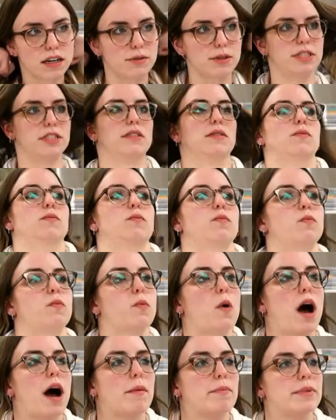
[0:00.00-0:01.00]
Are we
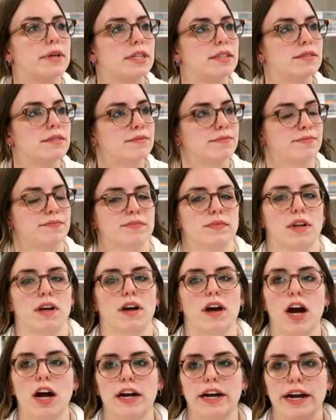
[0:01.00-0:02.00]
swapping?
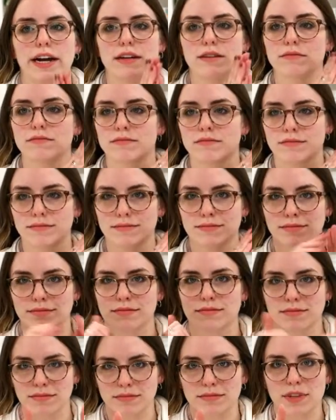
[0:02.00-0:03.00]
All right.
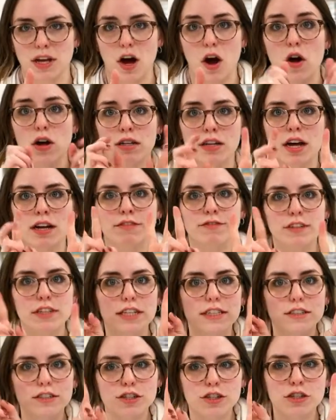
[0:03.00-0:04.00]
Hold on for
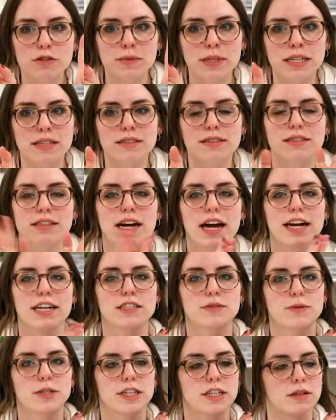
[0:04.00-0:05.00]
like two minutes, you
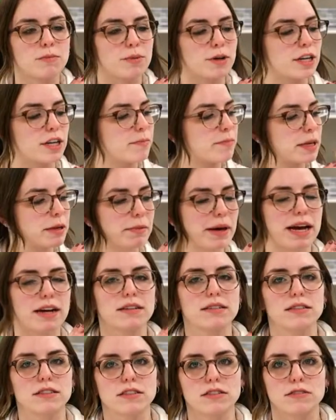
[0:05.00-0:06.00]
guys. We're gonna put a B back
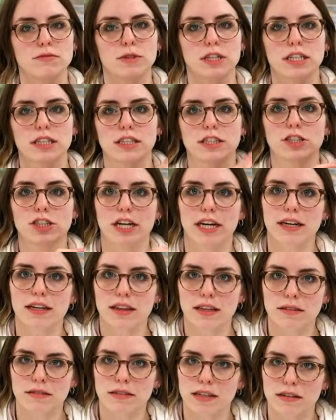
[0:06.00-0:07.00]
soon. We're gonna check
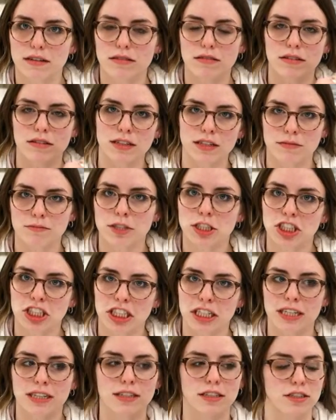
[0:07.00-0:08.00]
the needle and the
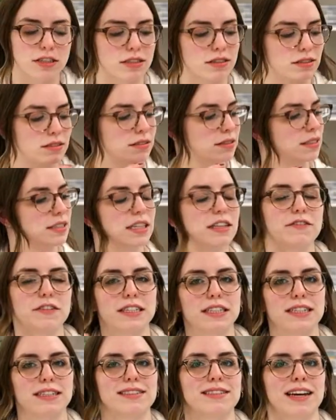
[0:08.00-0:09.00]
machine and just see if
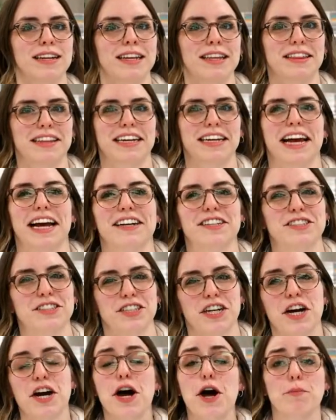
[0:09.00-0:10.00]
it needs anything
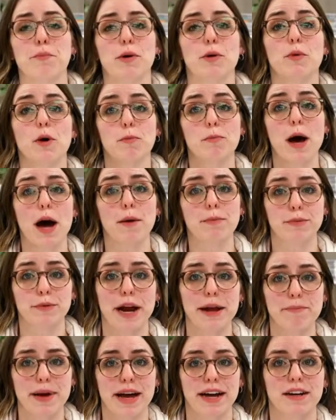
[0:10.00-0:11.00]
extra. But we'll pop
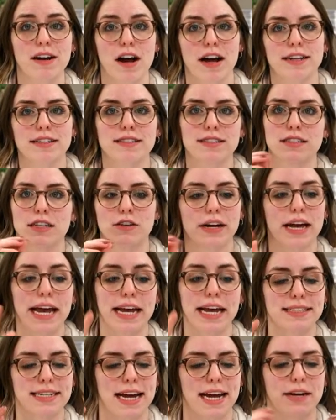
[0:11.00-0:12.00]
right back on. So
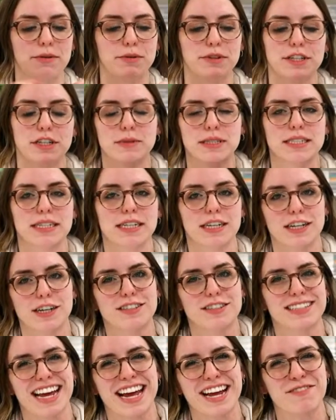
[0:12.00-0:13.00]
hang tight with your
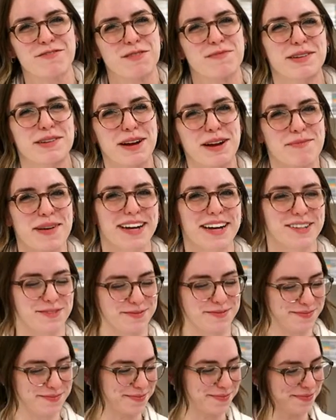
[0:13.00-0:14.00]
materials and we'll be right back.
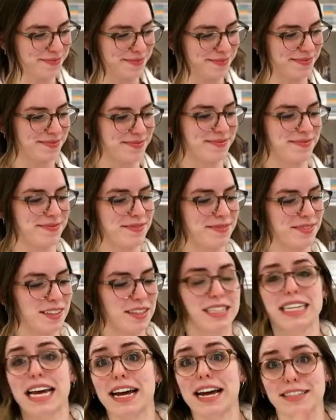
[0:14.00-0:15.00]
Prize right when we come back.
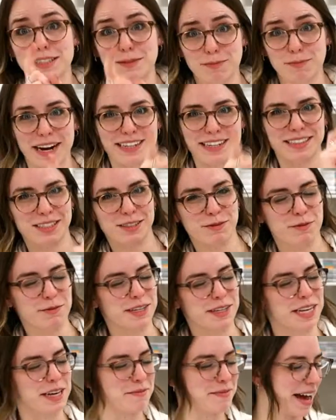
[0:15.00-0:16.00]
Yes, prizes when
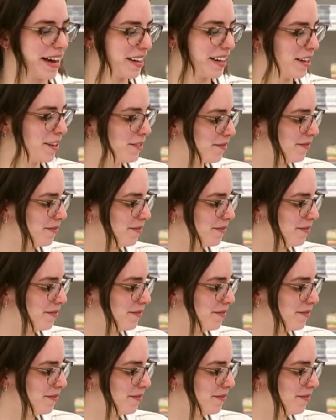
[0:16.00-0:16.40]
we get back.